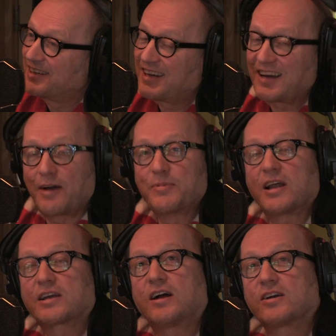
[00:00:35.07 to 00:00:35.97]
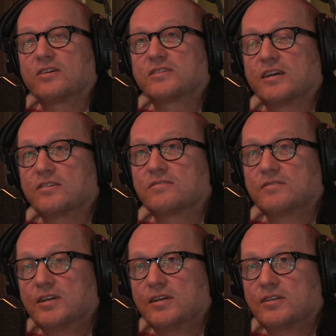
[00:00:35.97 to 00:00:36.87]
Yeah, I mean, I got down
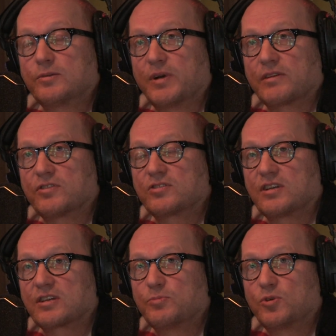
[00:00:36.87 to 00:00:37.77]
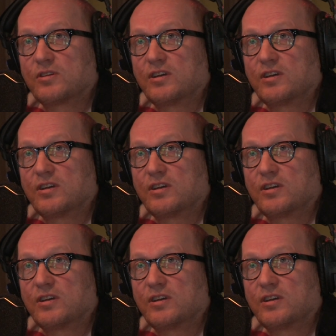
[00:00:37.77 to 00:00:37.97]
to breakfast the next morning,